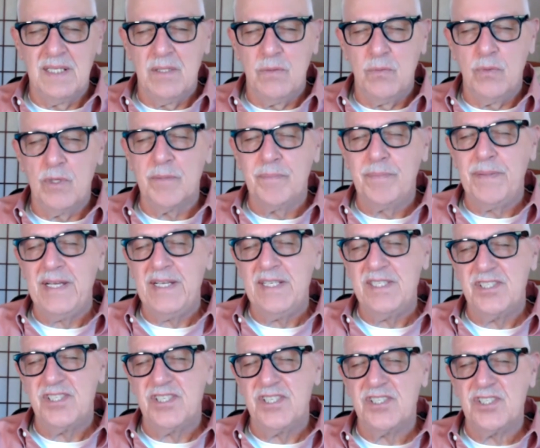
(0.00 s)
where
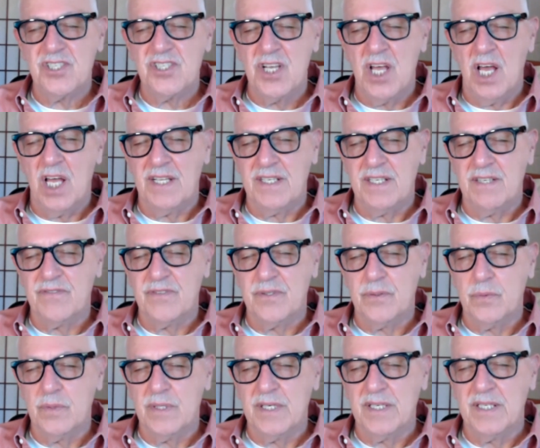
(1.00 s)
peace is not
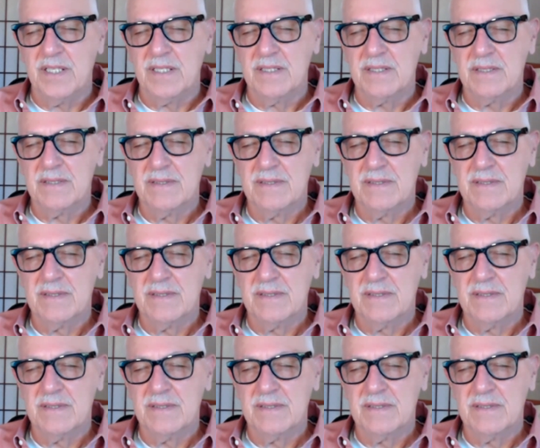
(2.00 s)
everywhere.